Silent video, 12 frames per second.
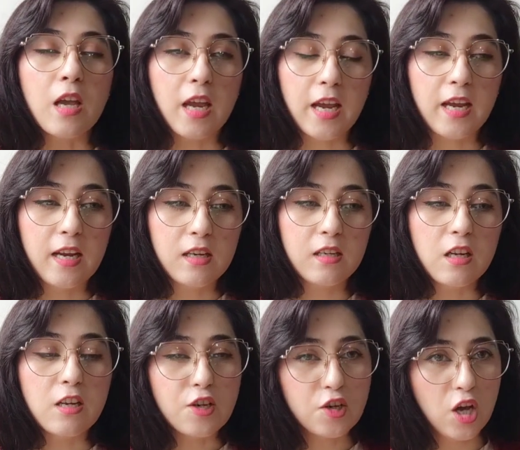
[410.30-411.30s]
And
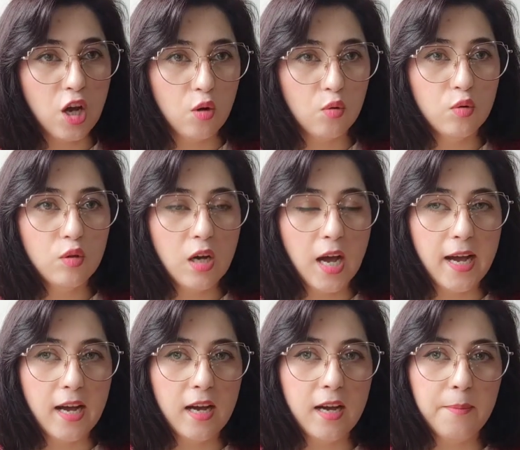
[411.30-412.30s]
now
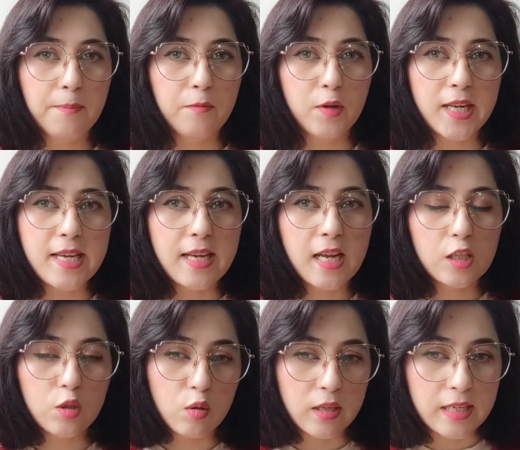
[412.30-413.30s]
when I
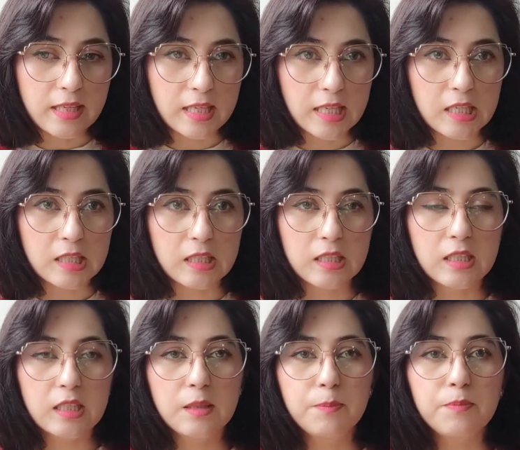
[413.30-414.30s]
calculated,
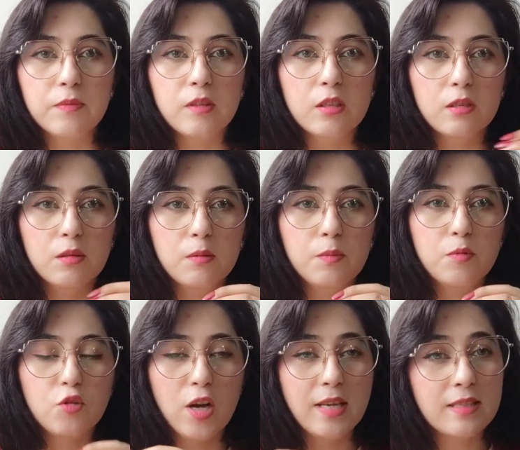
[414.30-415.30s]
the
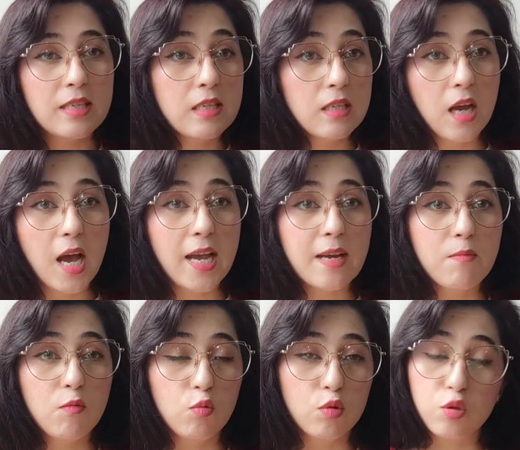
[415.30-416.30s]
transit
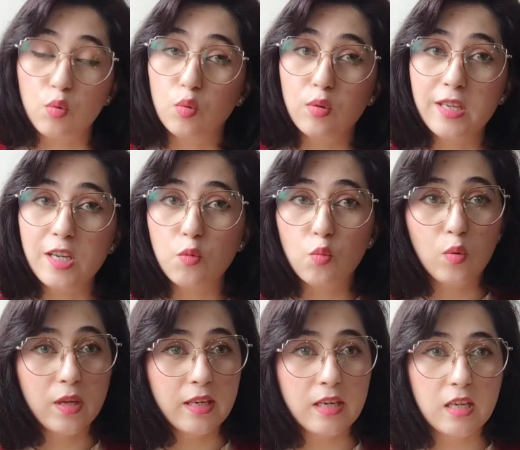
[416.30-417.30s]
time was only
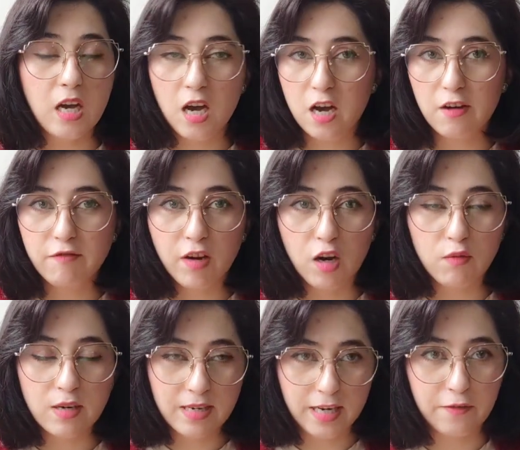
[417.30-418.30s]
1.5
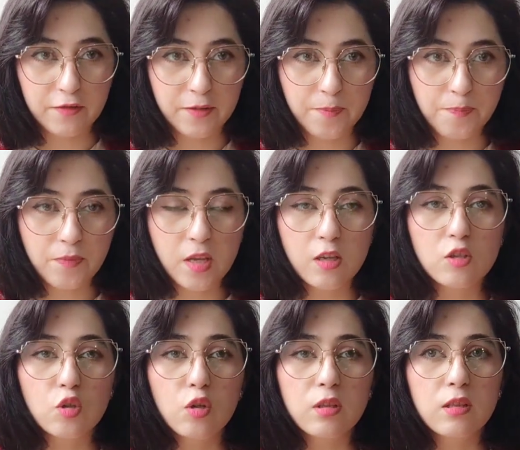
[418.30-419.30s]
hours left.
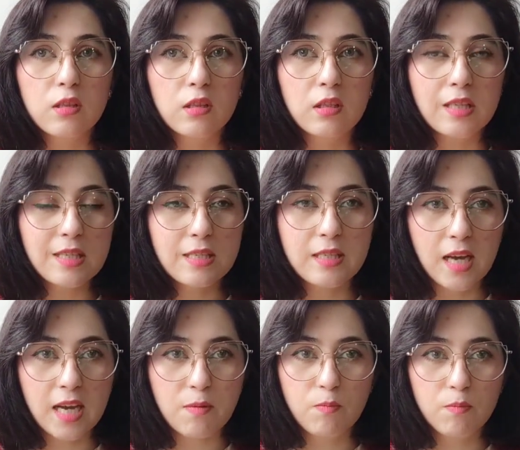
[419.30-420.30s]
So this
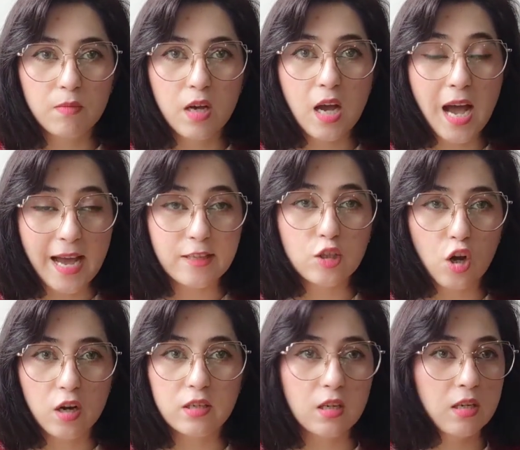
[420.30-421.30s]
time I
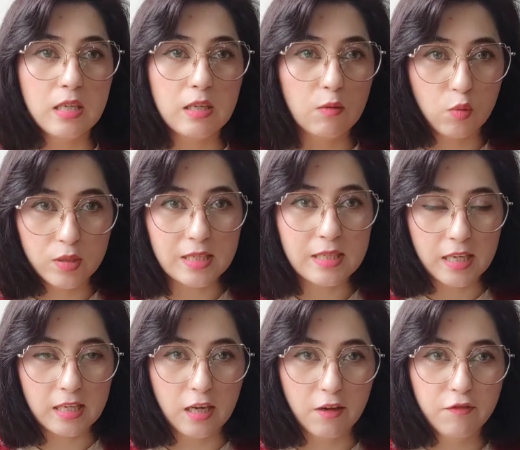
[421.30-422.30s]
thought wasn't
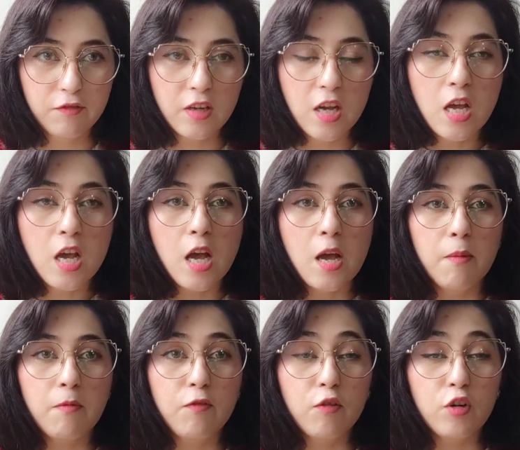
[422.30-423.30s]
enough
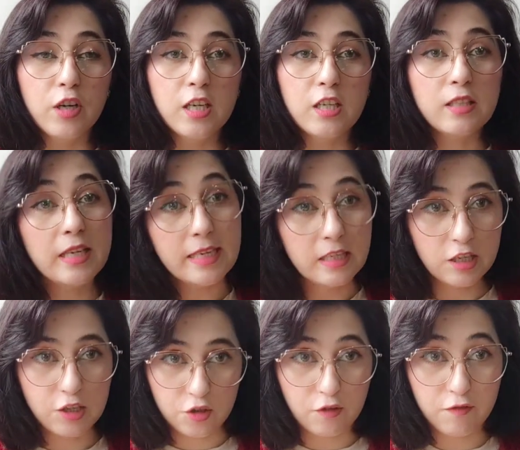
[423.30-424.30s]
for the
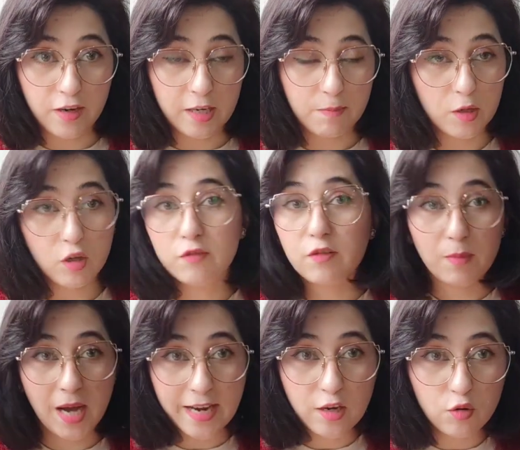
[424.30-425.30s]
international flight, because from
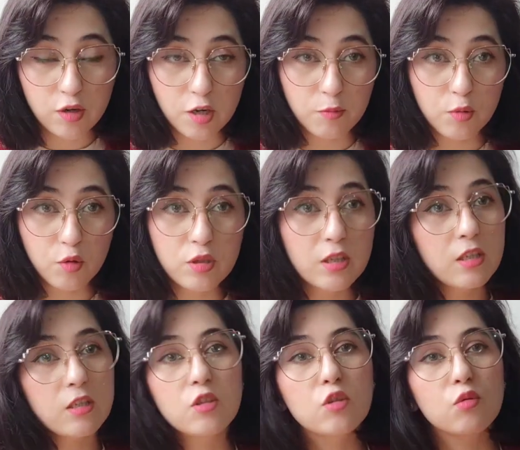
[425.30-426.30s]
Haikou airport
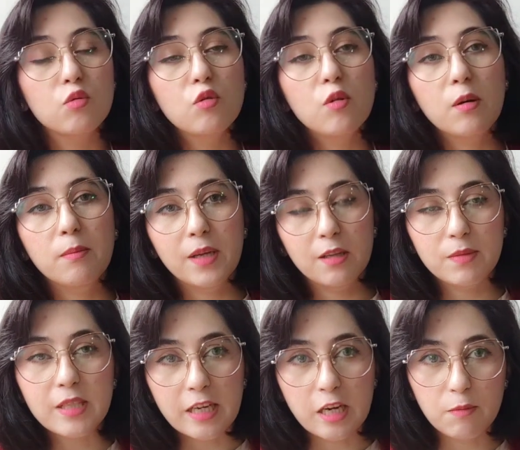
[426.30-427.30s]
to
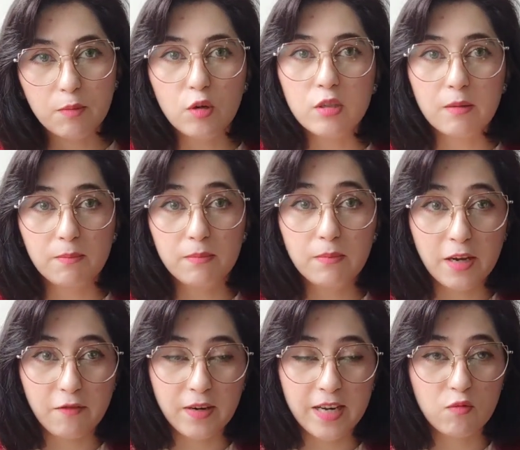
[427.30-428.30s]
Melbourne airport, my
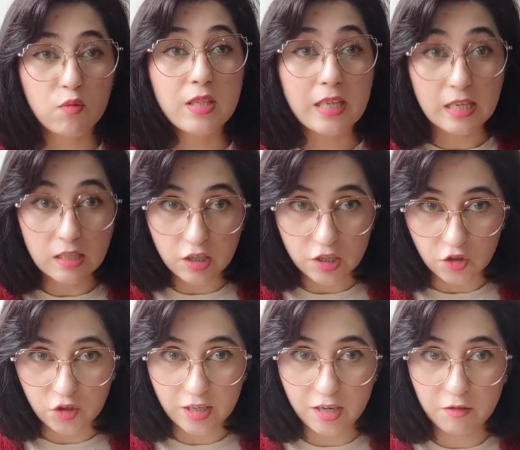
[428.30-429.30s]
flight was
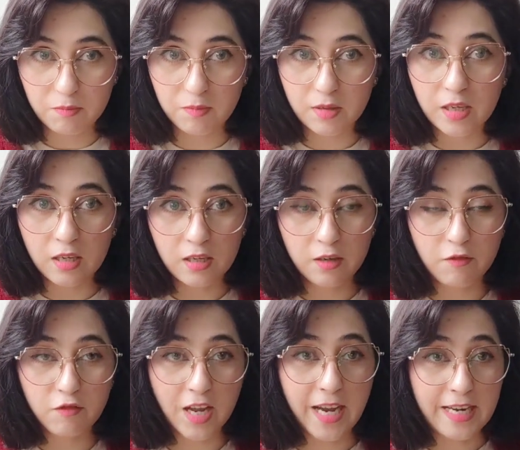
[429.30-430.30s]
international
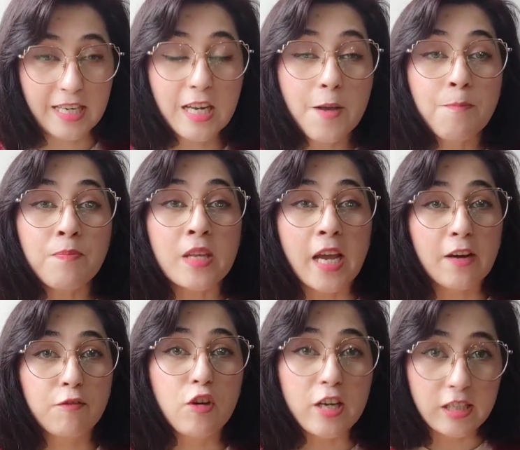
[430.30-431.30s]
flight,
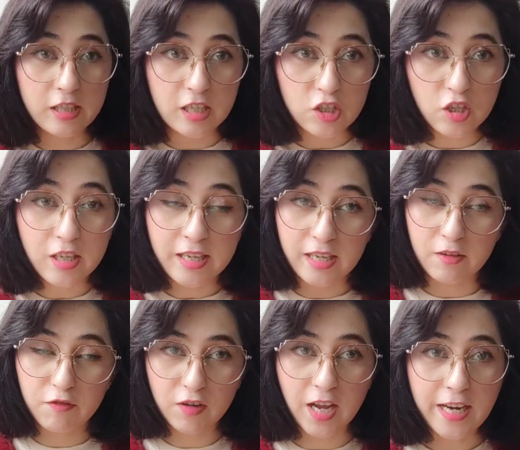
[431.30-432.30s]
and for international
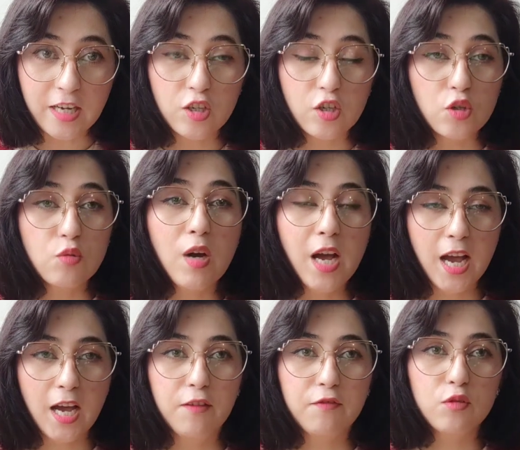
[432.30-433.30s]
flight you
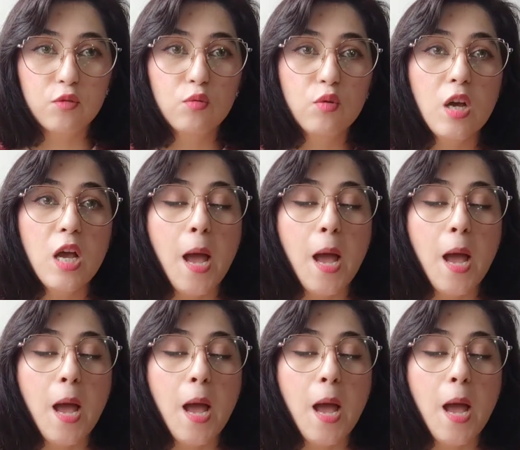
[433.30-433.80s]
have to